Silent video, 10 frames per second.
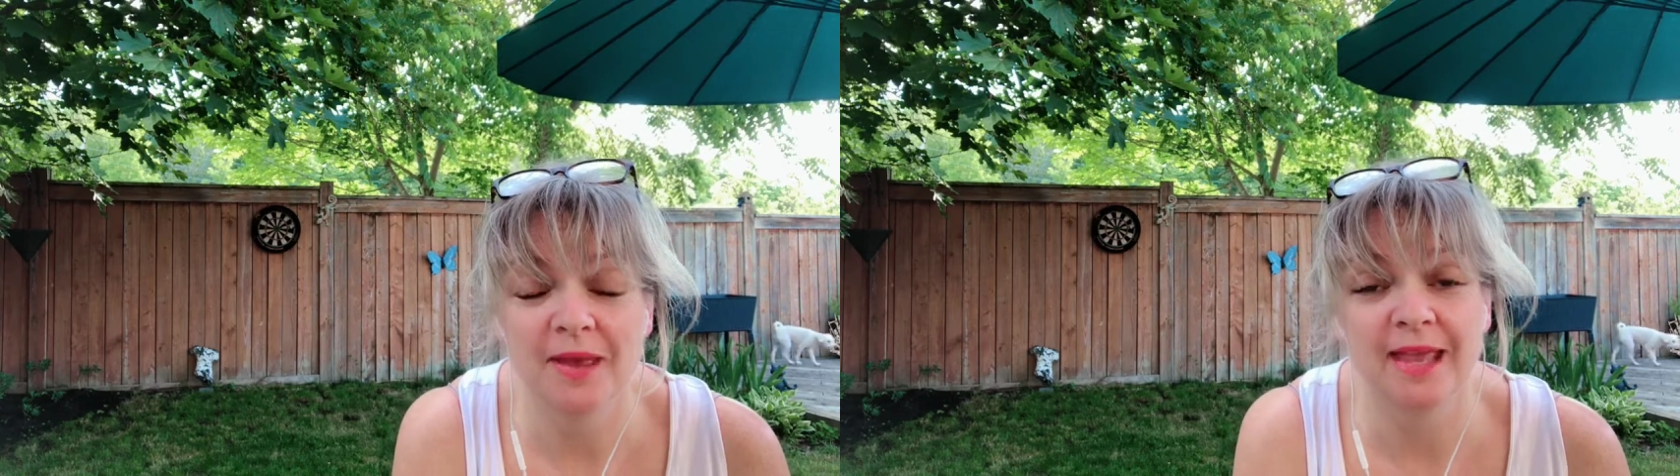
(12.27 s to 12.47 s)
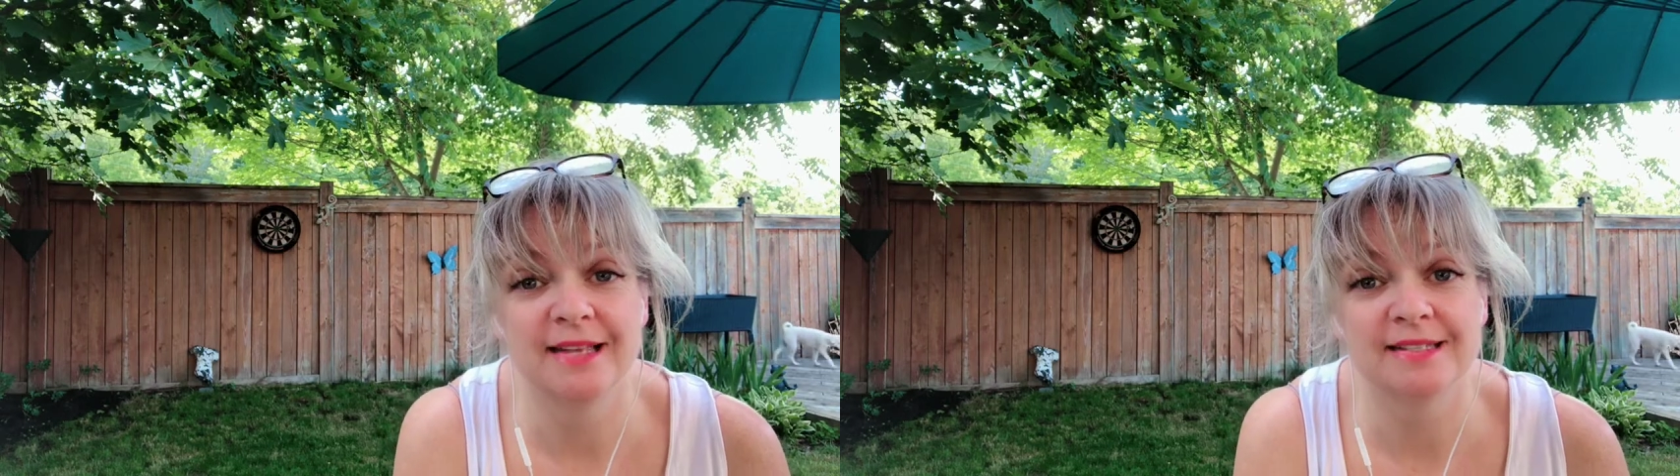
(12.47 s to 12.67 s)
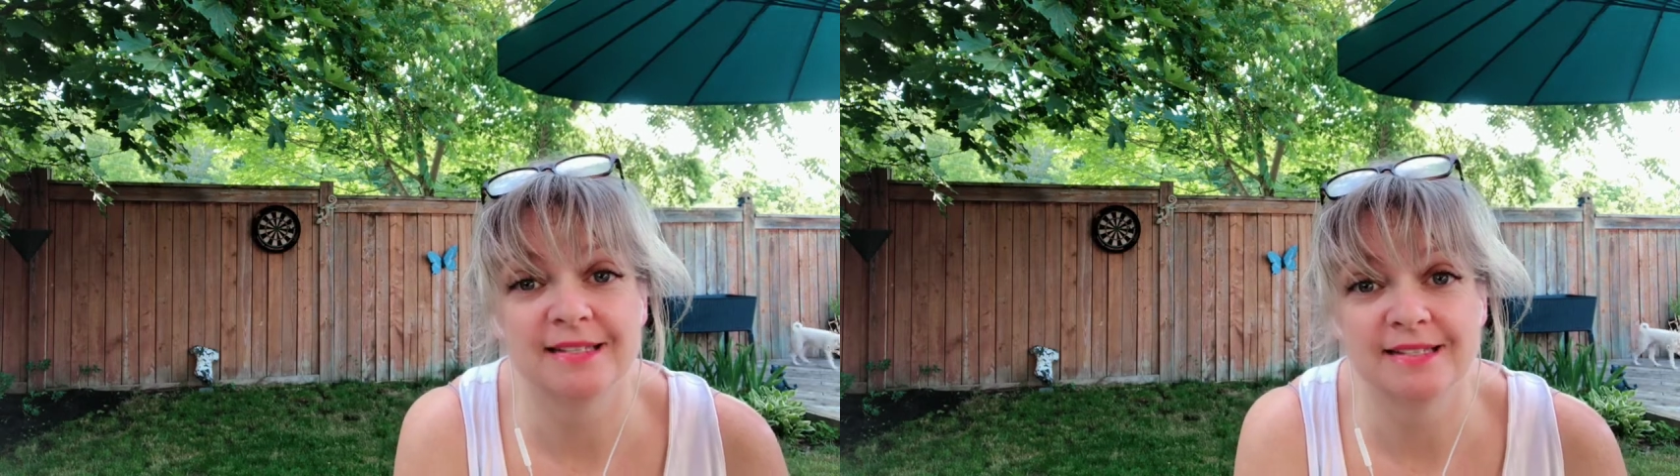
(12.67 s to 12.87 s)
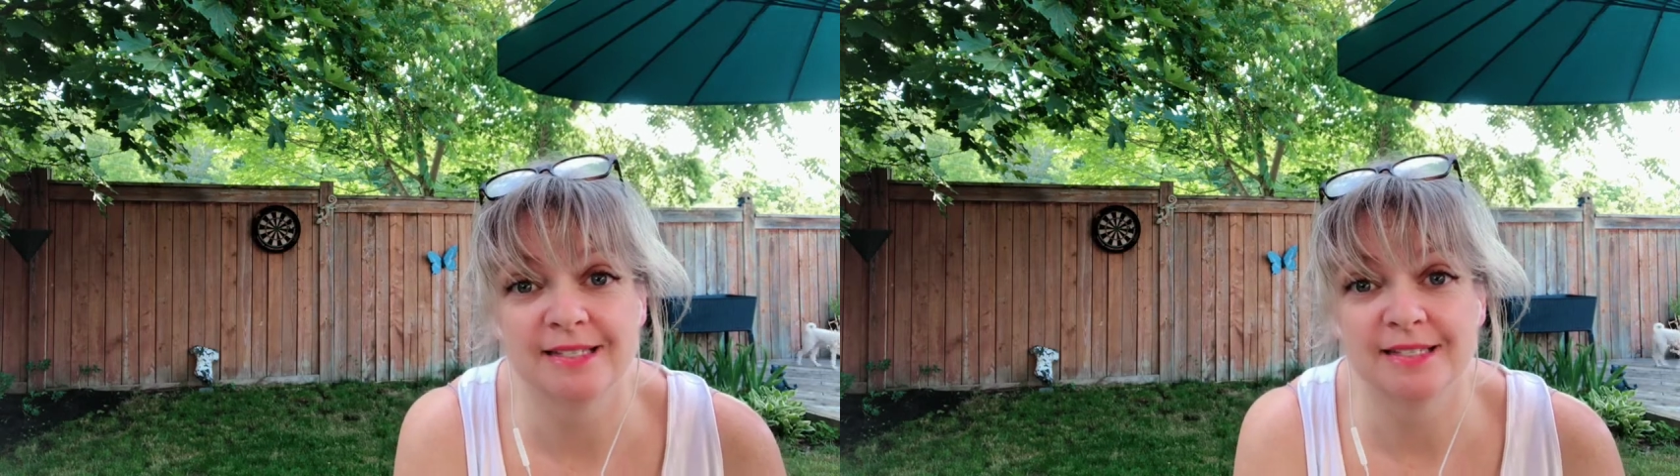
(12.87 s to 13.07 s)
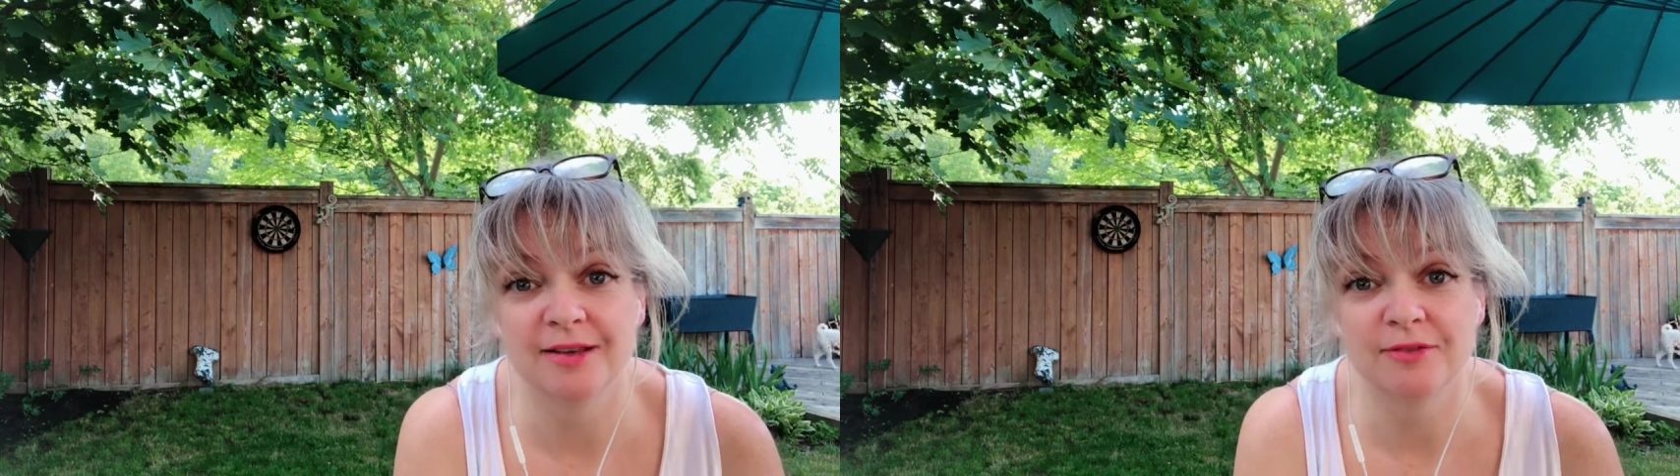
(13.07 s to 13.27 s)
guess this
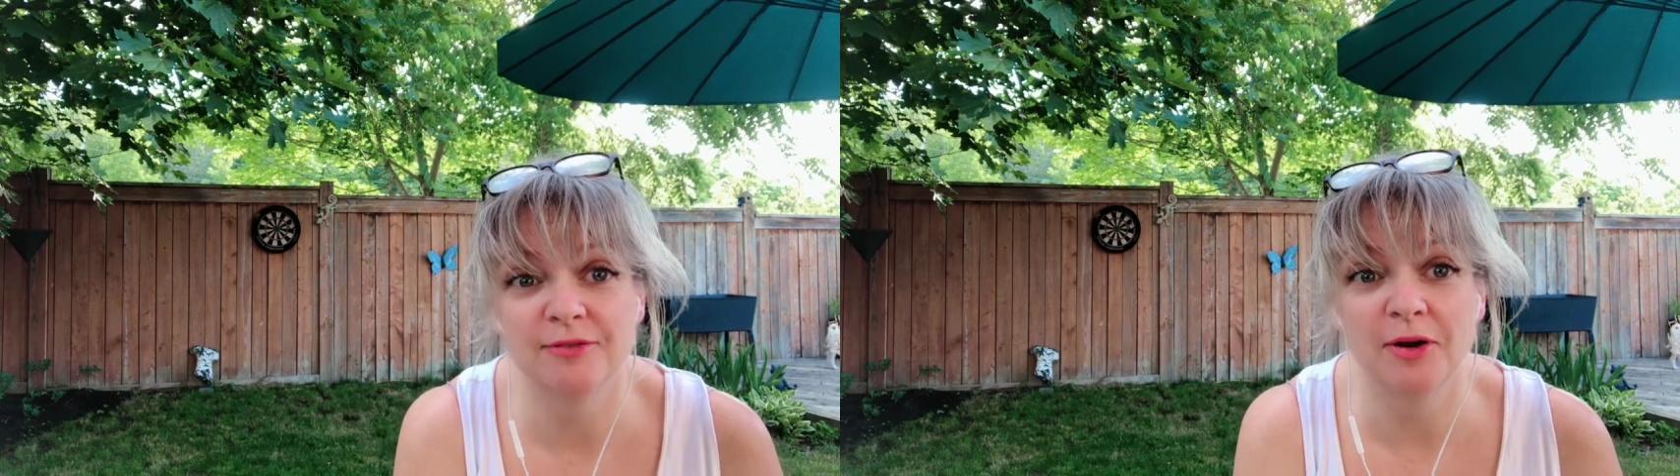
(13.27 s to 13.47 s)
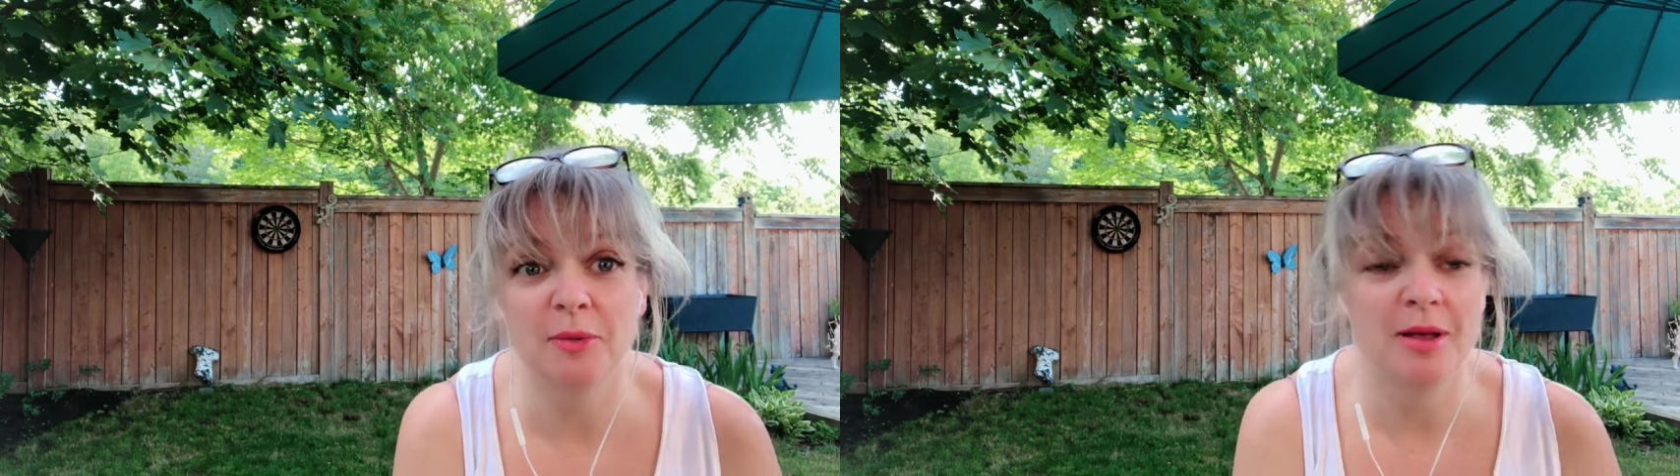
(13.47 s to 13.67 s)
is a farewell